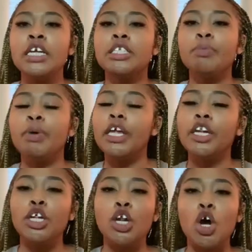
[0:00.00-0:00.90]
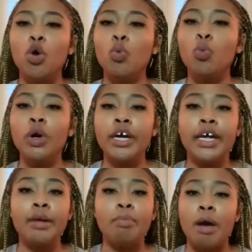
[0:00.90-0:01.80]
Depending on
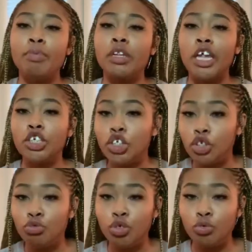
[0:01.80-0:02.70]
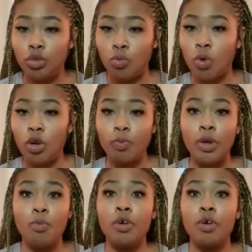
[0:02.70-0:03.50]
what population you choose to work with,